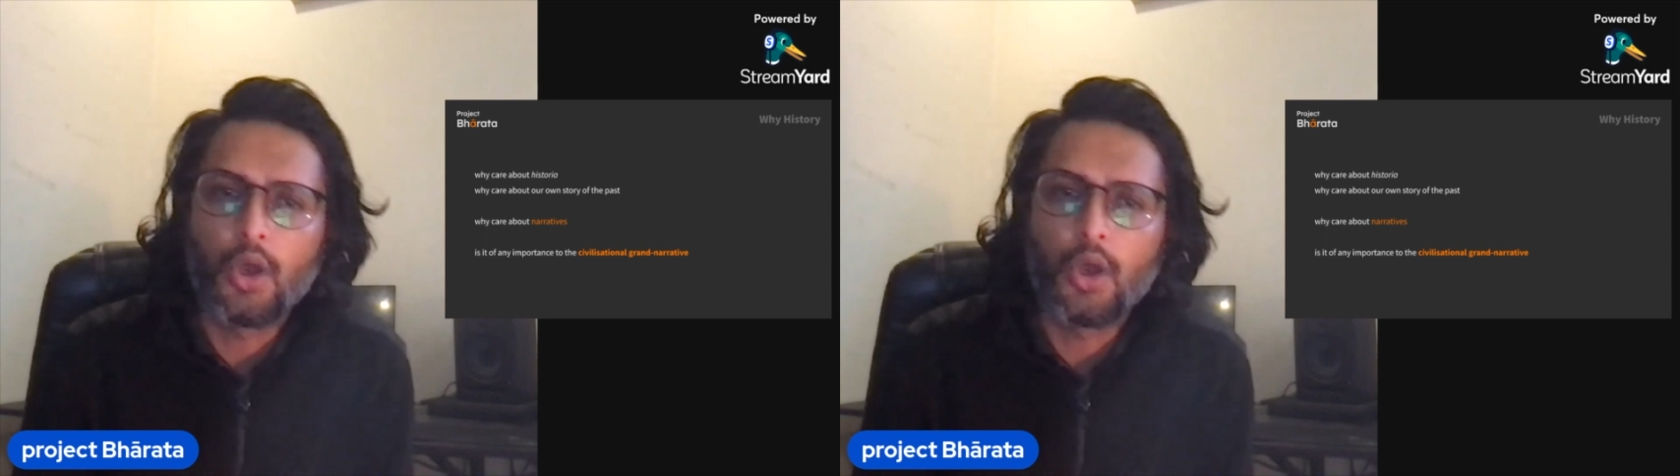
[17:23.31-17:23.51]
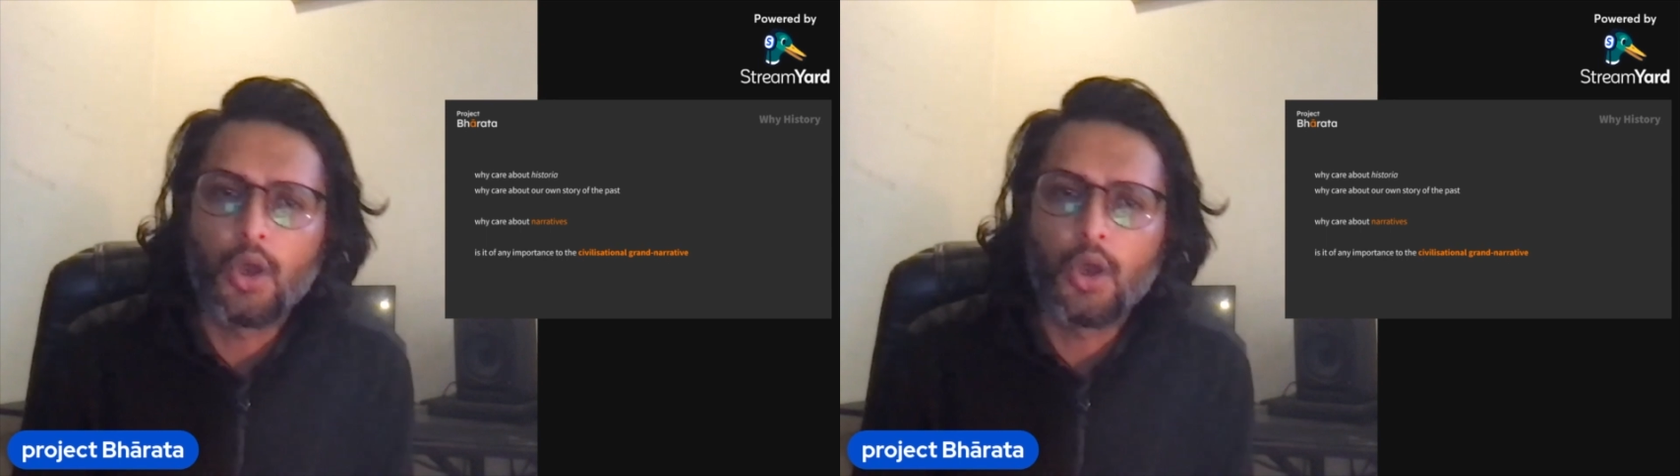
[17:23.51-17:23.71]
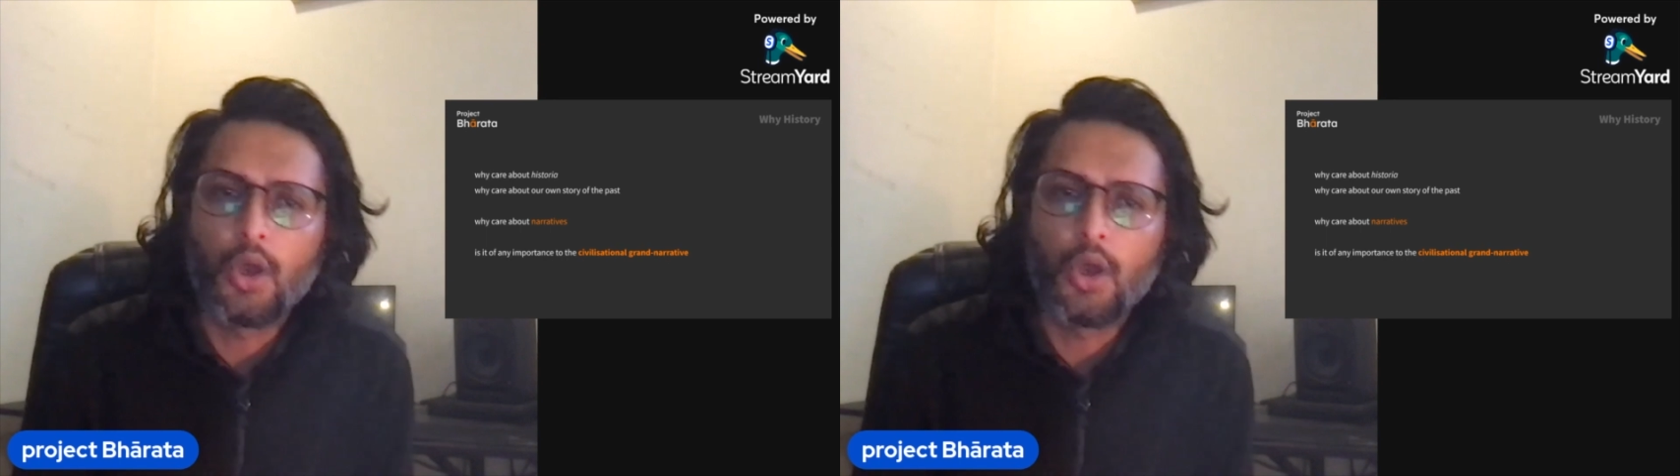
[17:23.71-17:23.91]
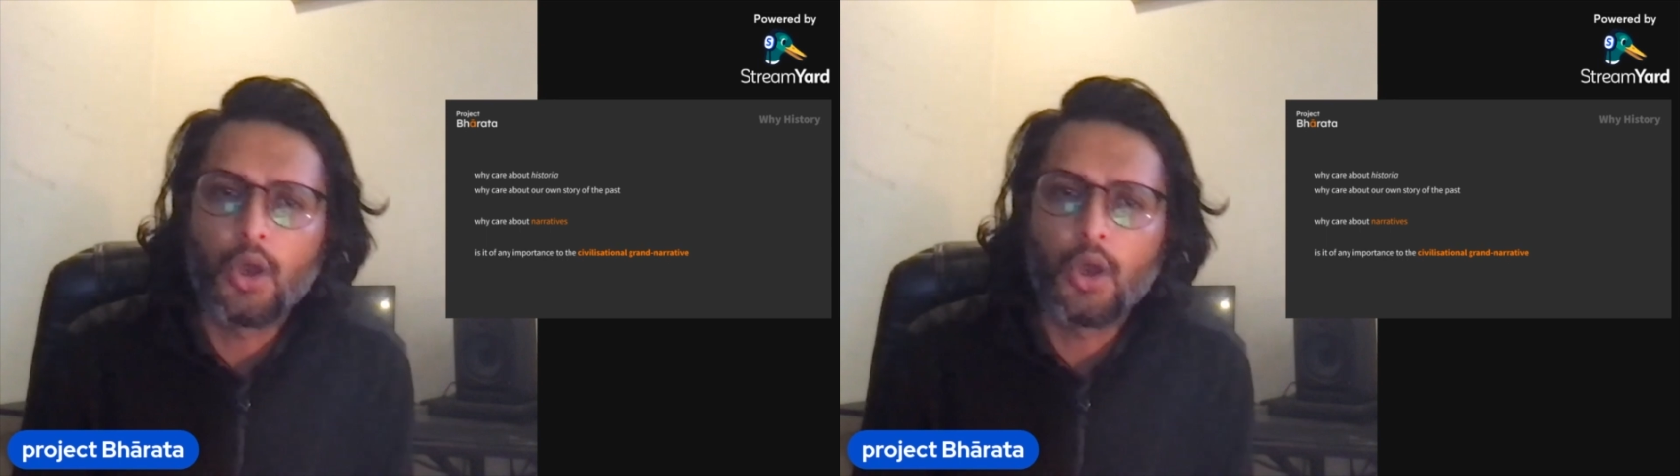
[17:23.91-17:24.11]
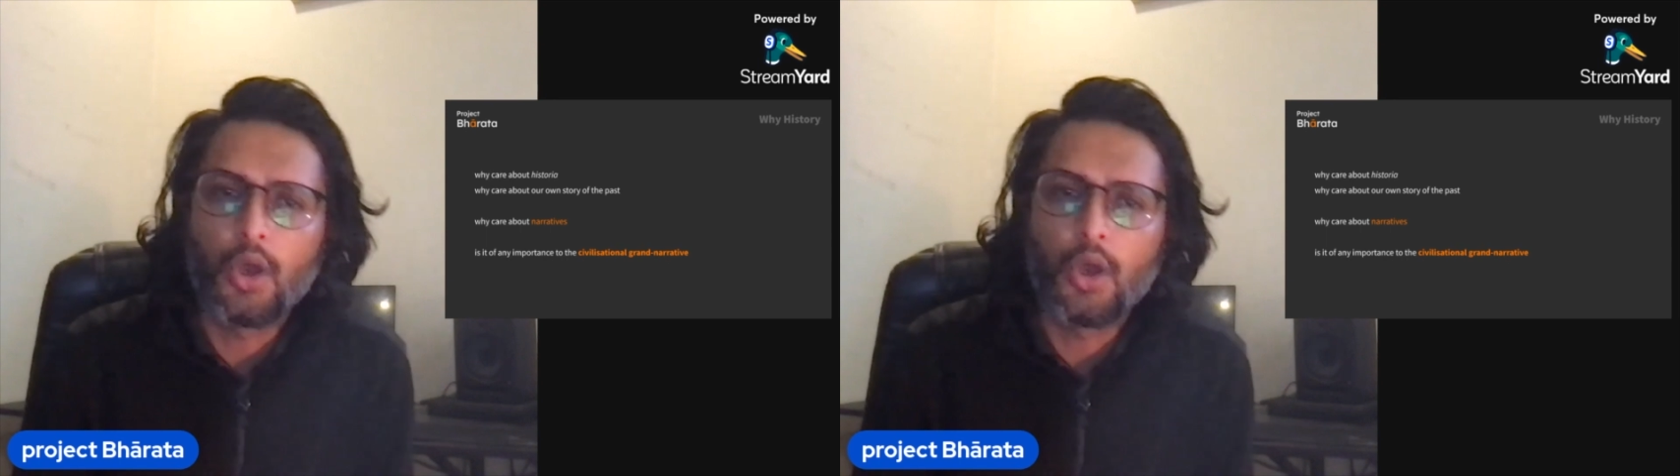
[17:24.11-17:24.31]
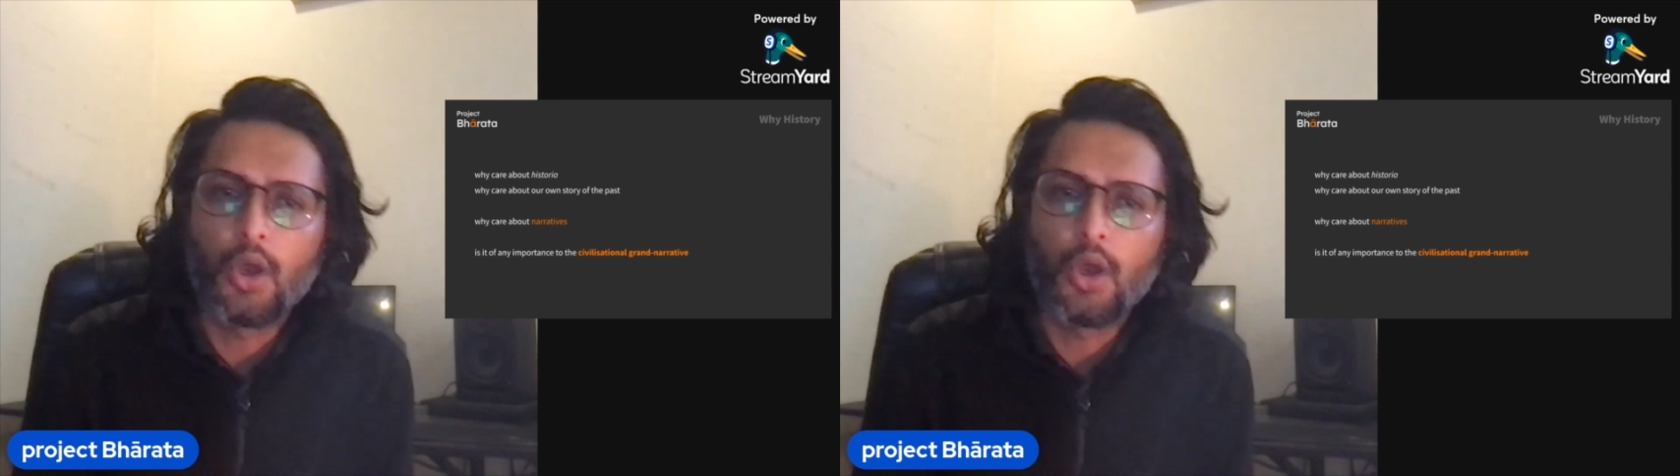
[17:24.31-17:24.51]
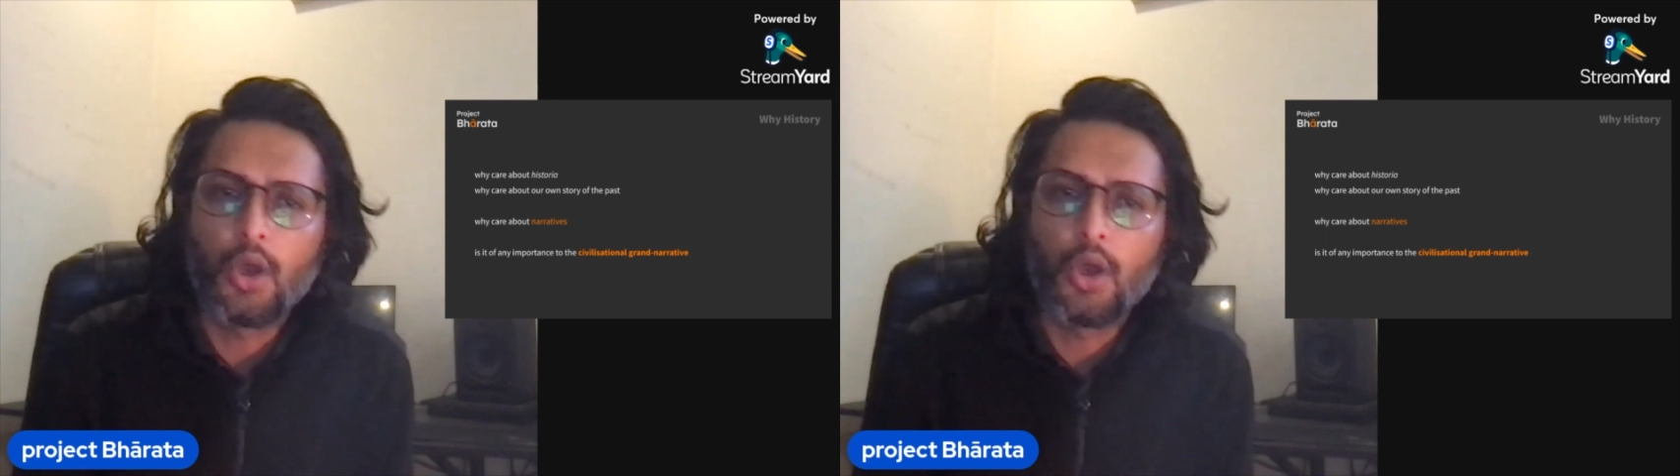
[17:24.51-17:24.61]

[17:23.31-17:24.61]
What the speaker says: It is a narrative of